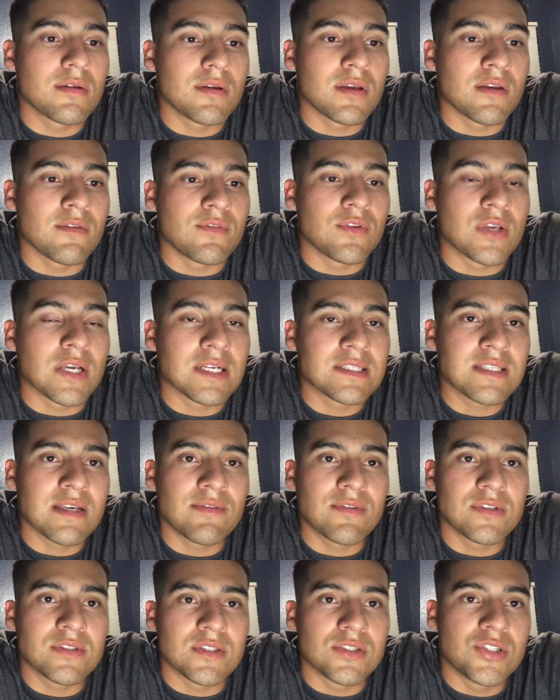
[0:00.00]
If you guys have
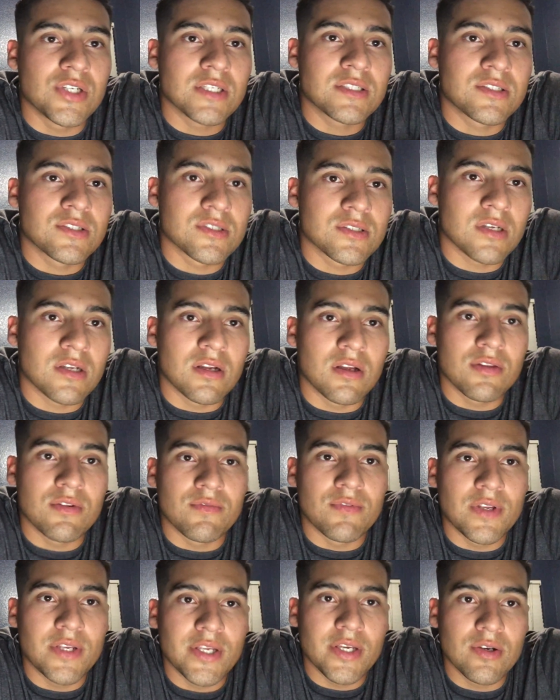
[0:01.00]
any suggestions on other
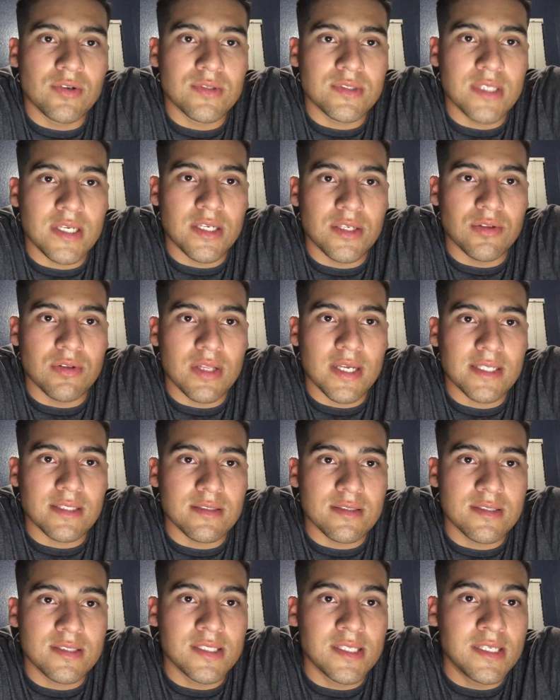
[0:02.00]
videos that you'd like to
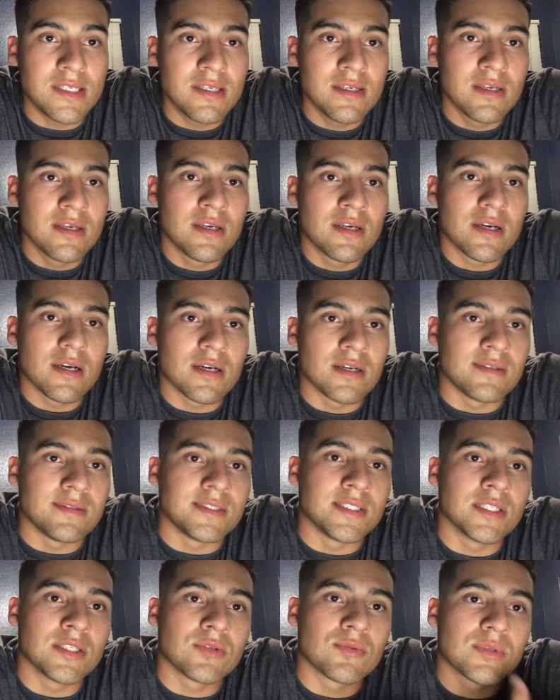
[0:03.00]
see
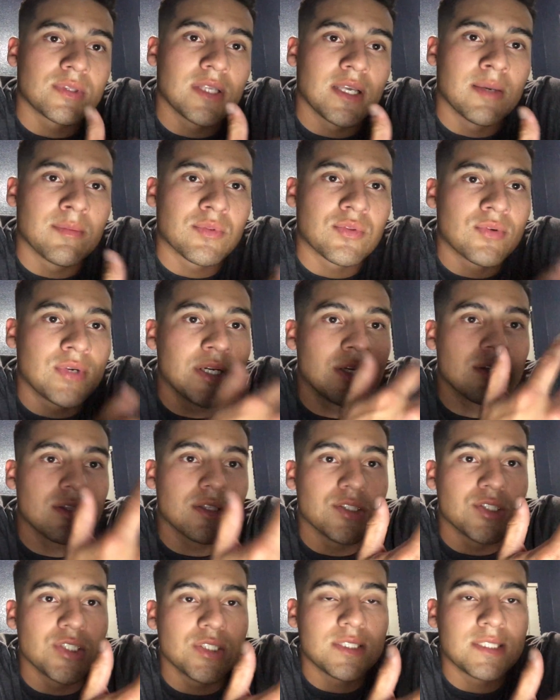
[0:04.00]
dealing with the M3 or the
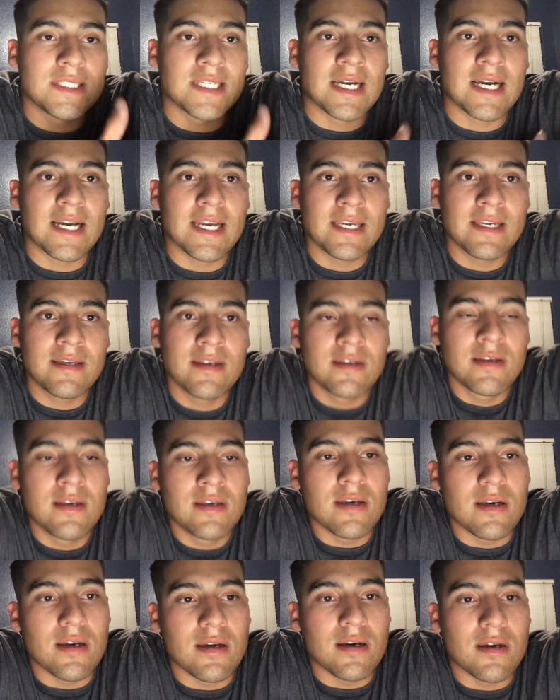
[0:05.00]
GTI,
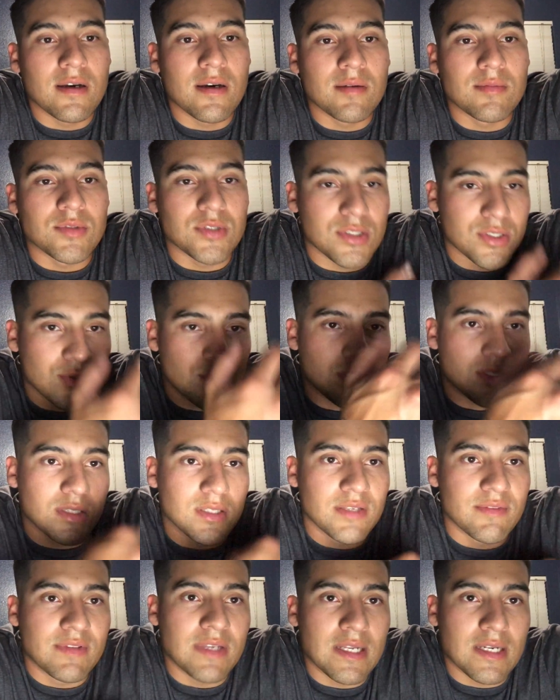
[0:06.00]
just go ahead and
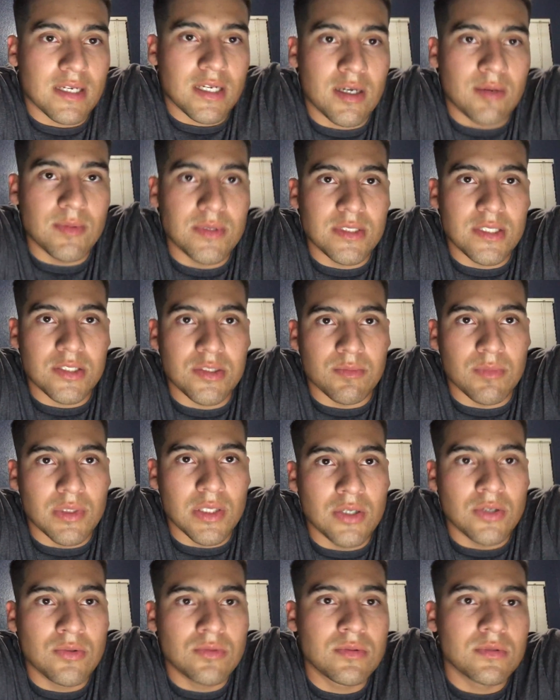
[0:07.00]
leave that in the comment section
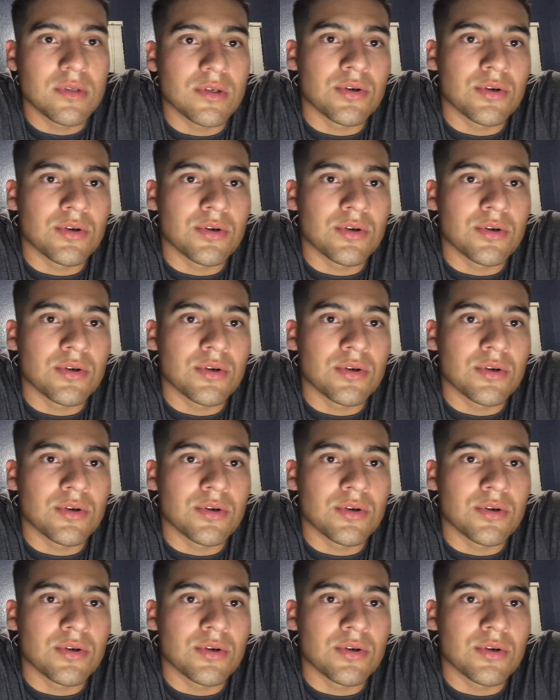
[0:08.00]
below.